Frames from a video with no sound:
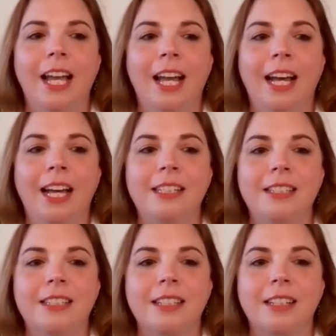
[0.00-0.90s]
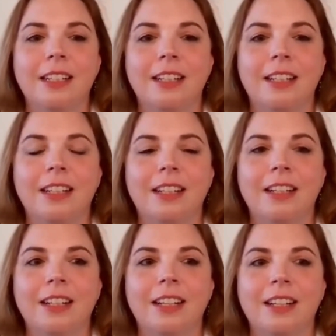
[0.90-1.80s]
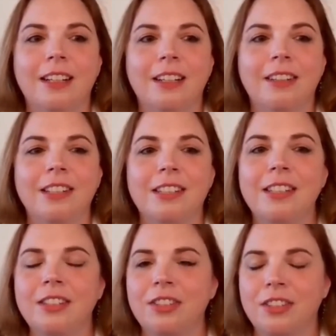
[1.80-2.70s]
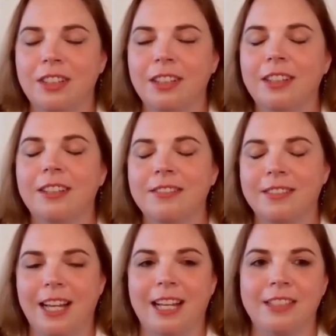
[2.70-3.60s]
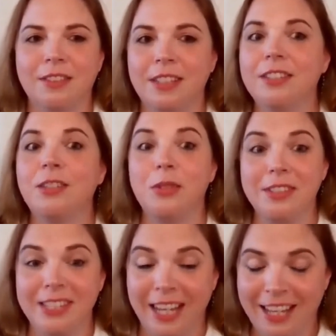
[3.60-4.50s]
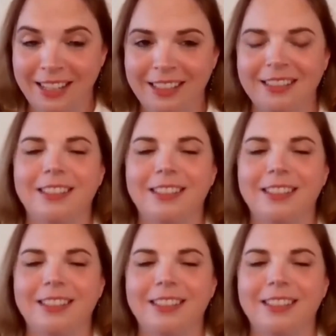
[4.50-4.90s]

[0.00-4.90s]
And the sister of Lazarus, who is dead,